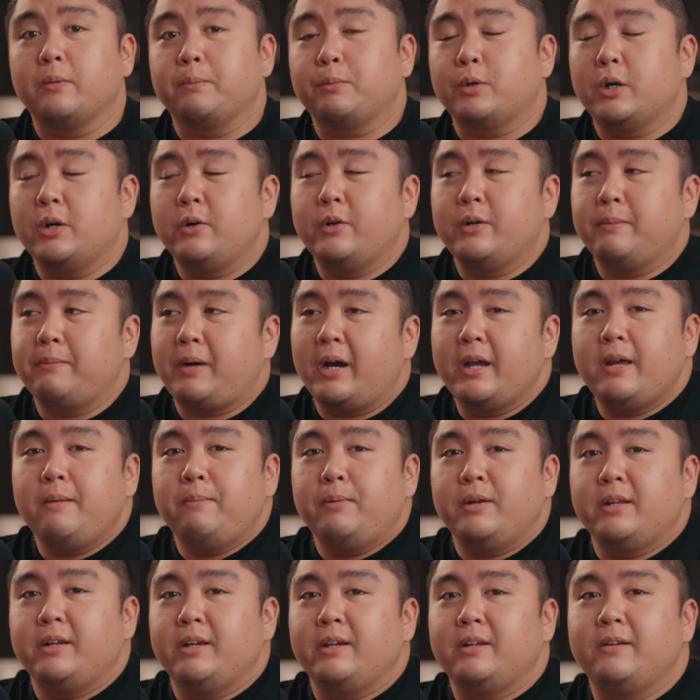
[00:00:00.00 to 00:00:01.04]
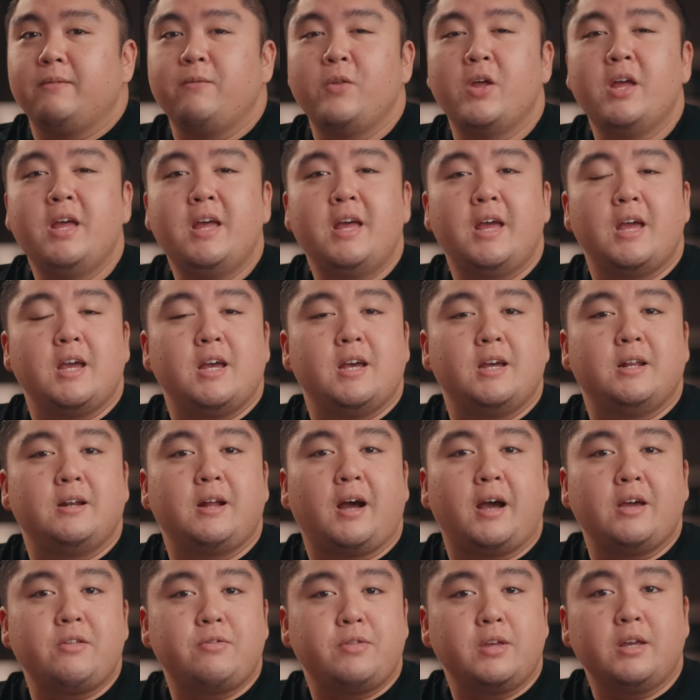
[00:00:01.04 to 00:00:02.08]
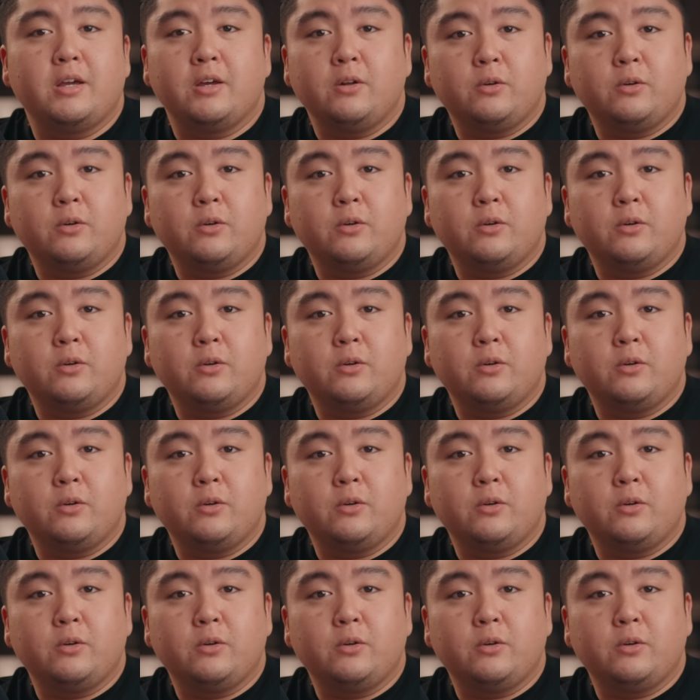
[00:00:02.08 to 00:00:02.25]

the Pro in my opinion, and I think